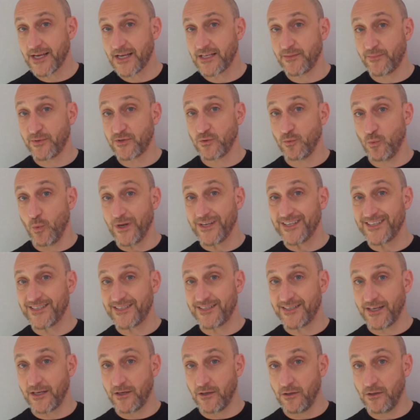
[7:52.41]
As opposed to one
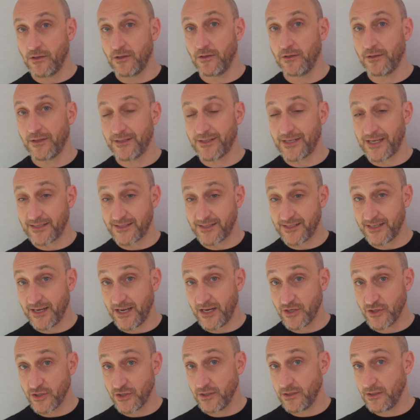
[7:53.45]
single
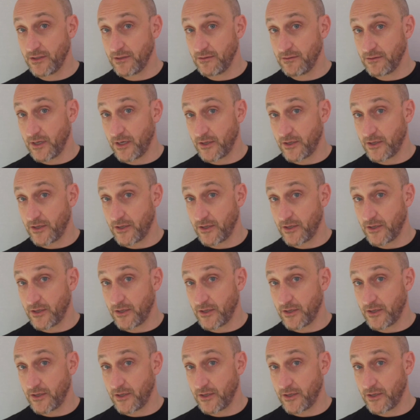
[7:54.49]
destination?